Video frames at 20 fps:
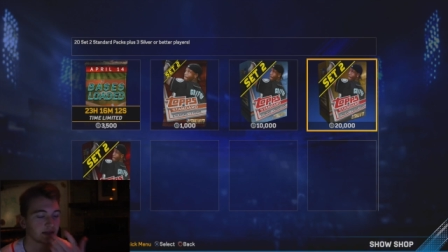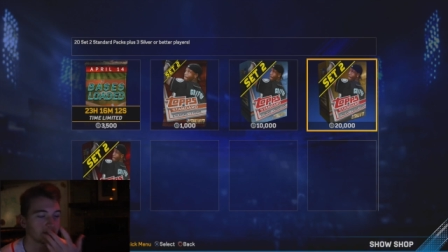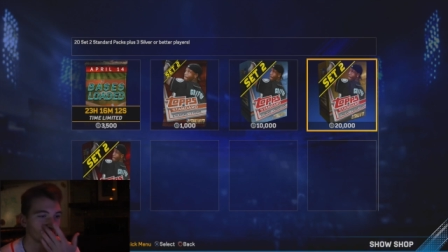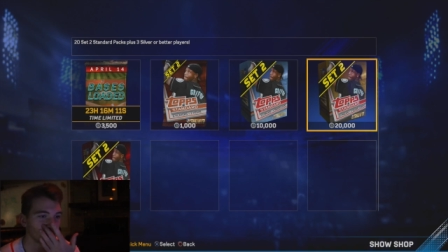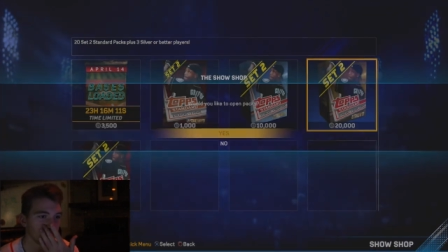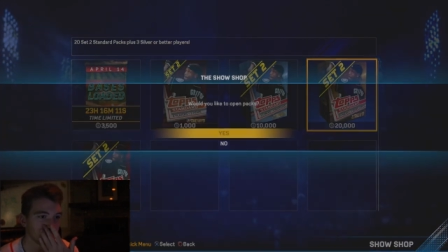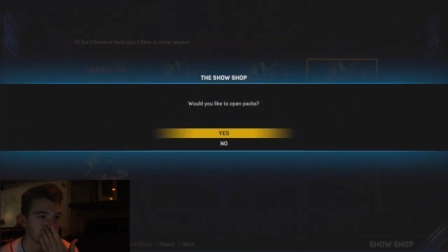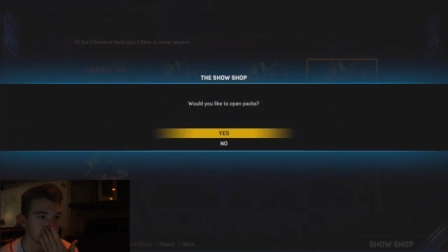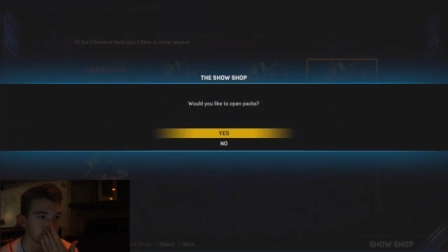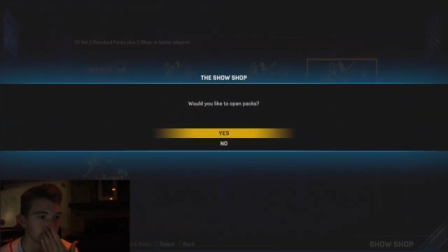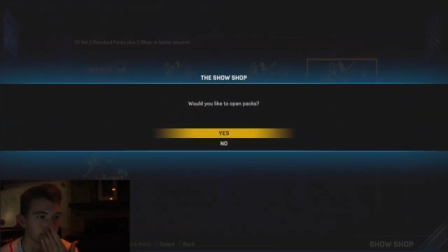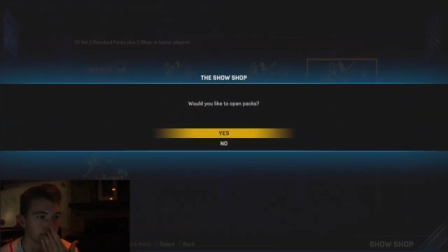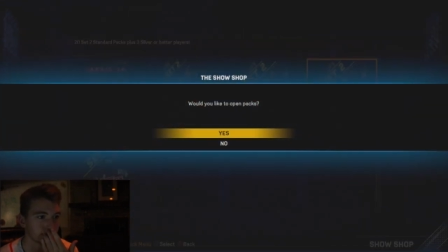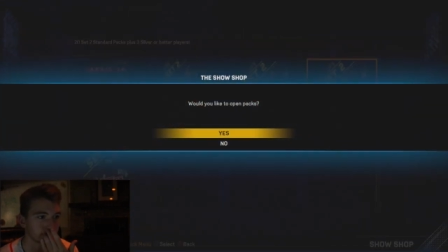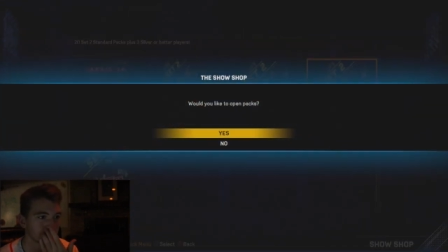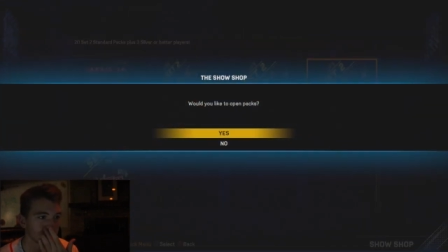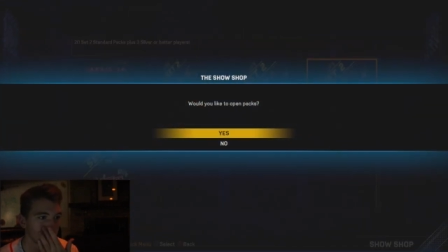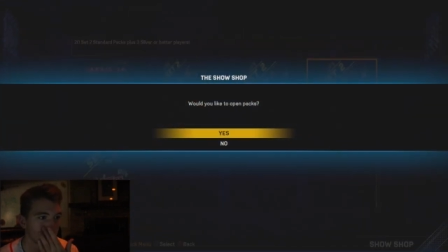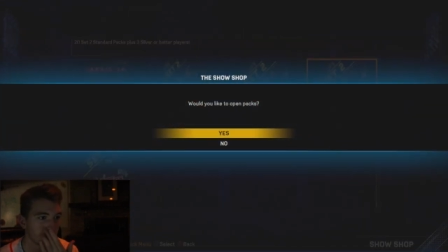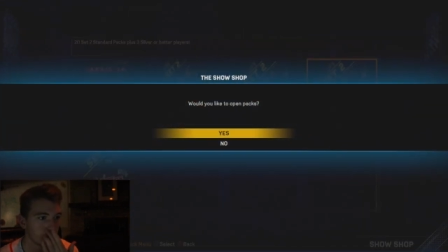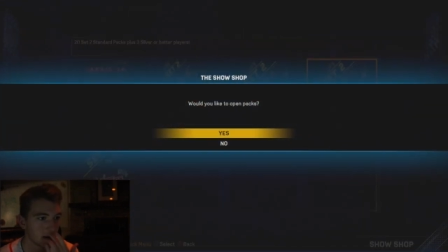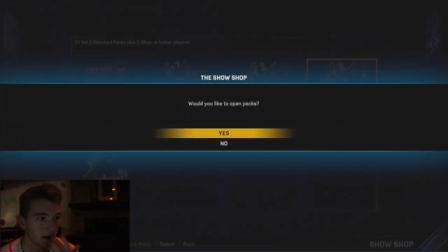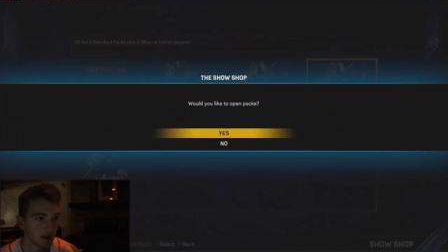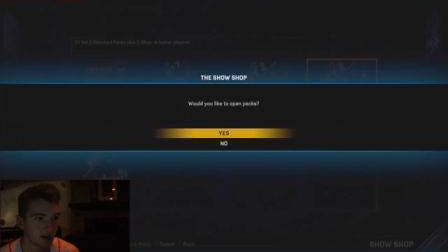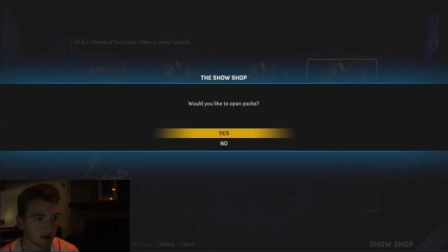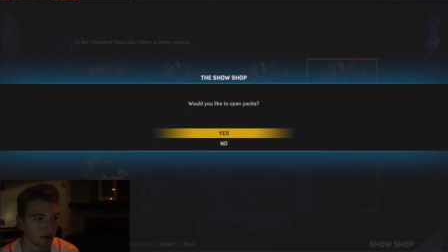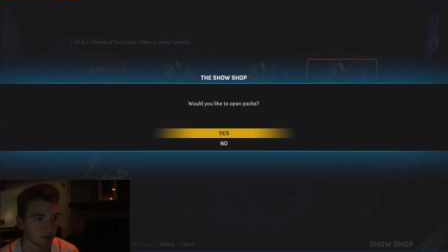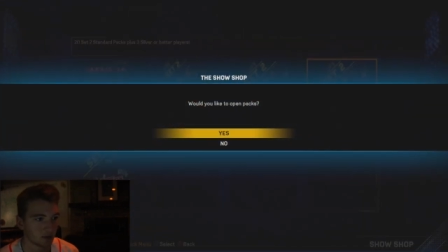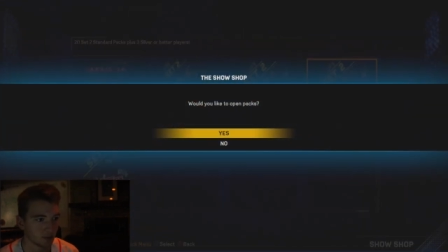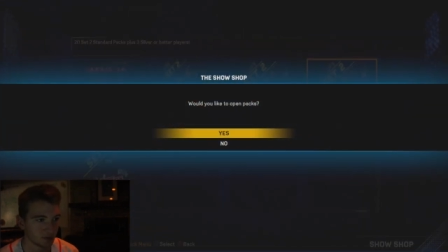Jesus.
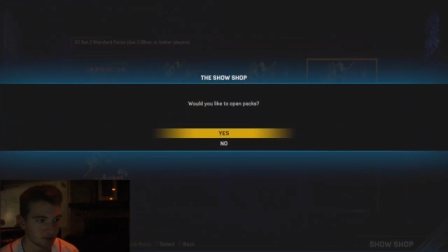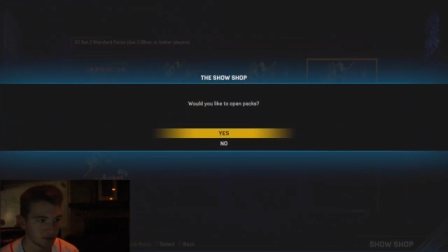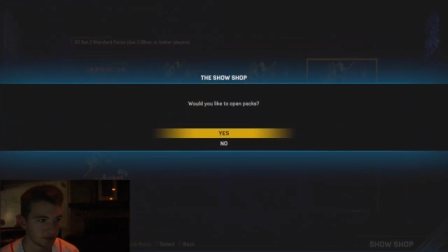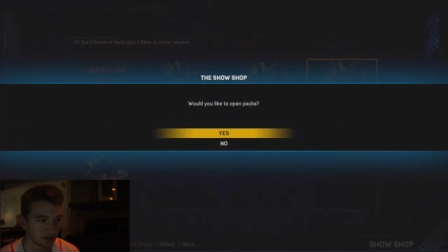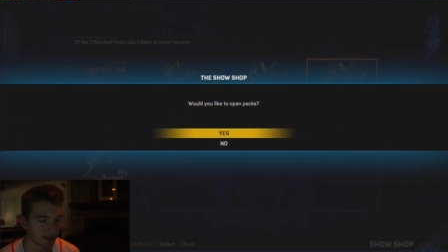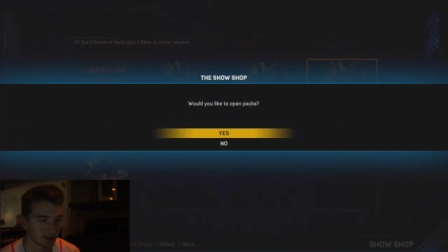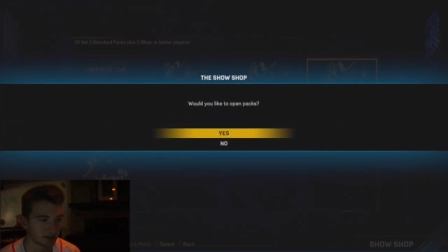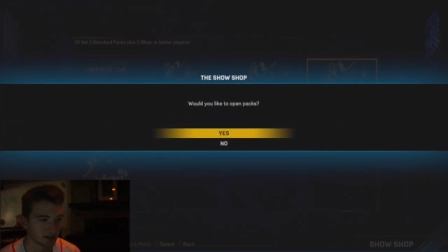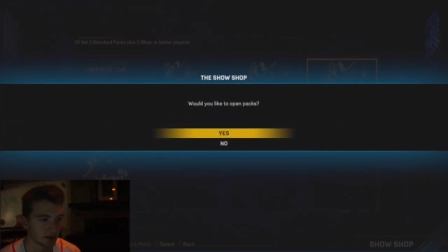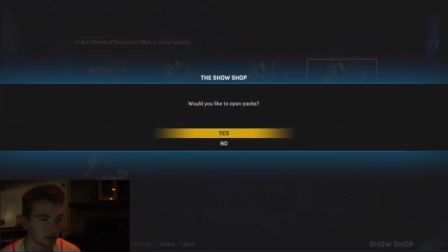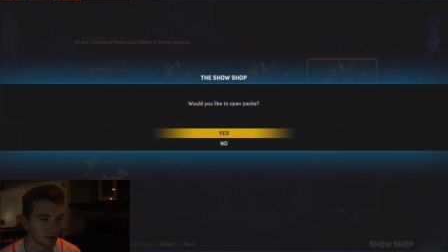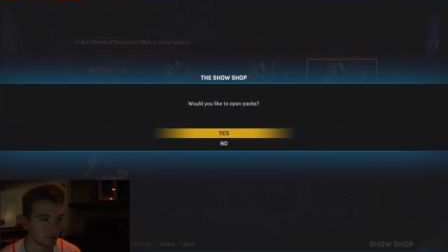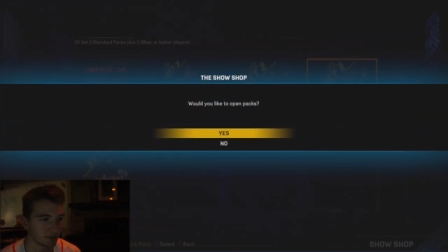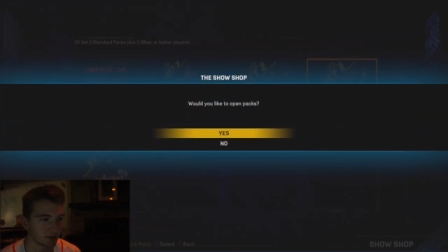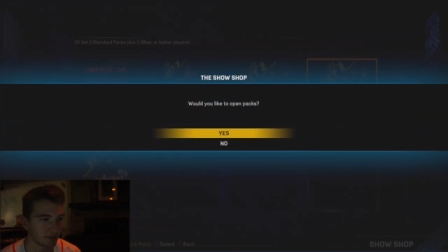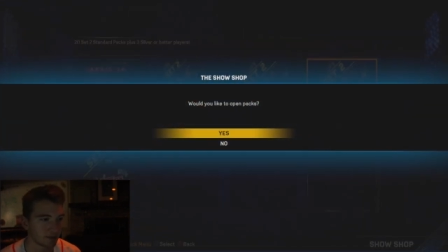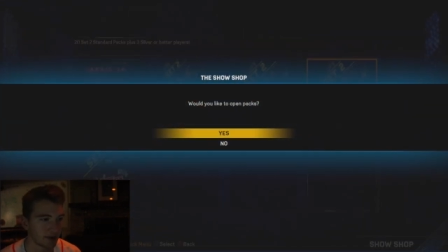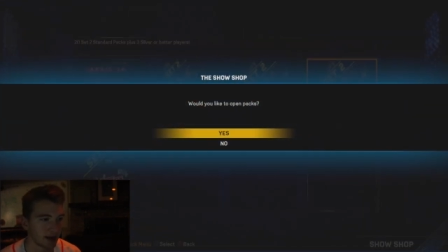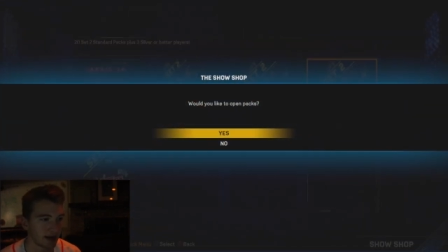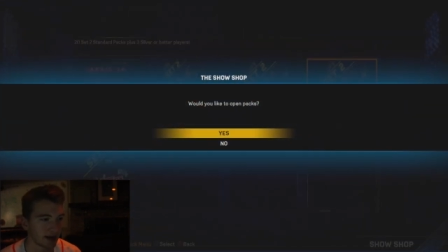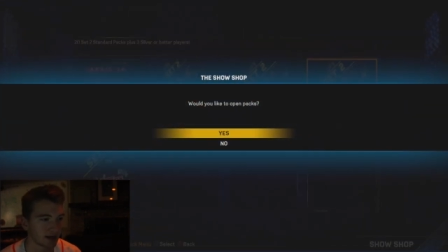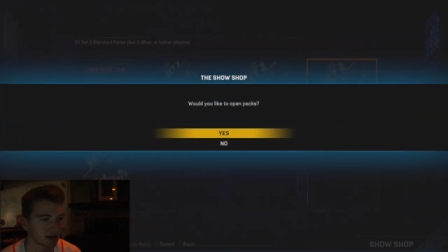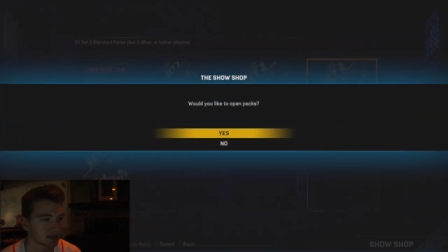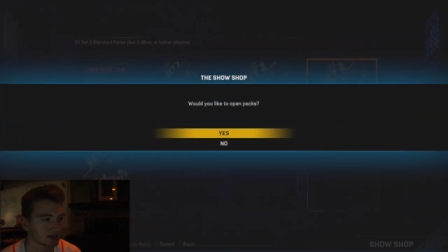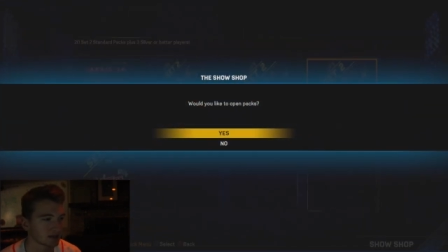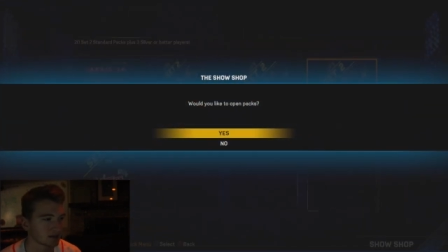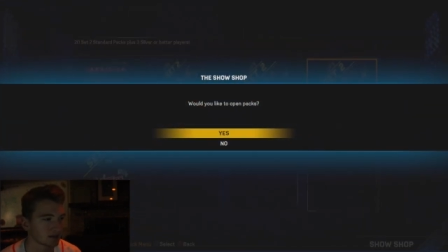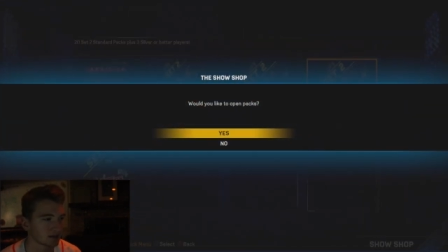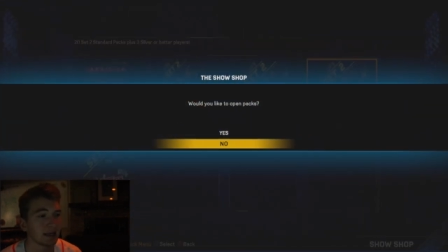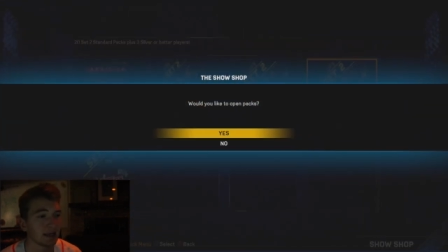Would you like to open packs?